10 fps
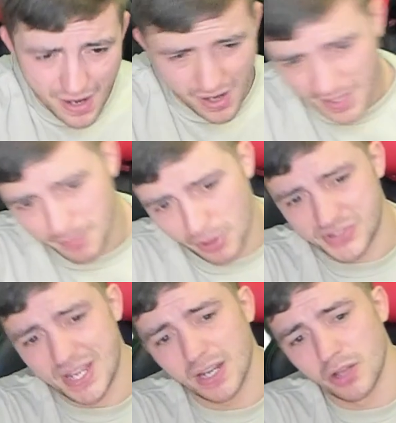Hani
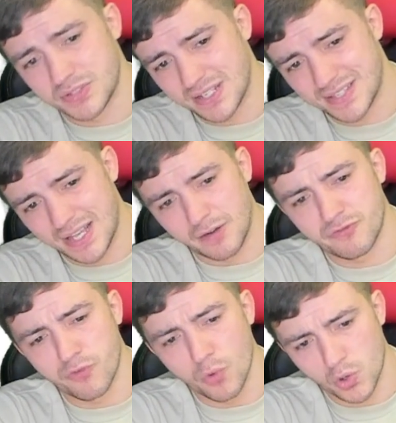Barcelos as like a
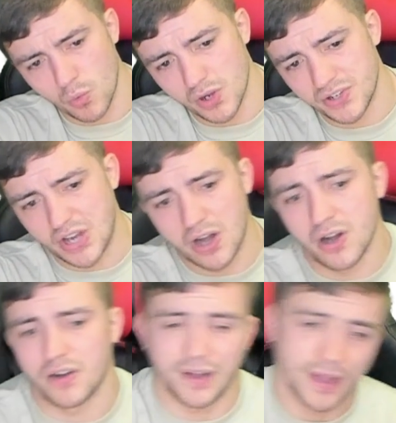4-1 dog.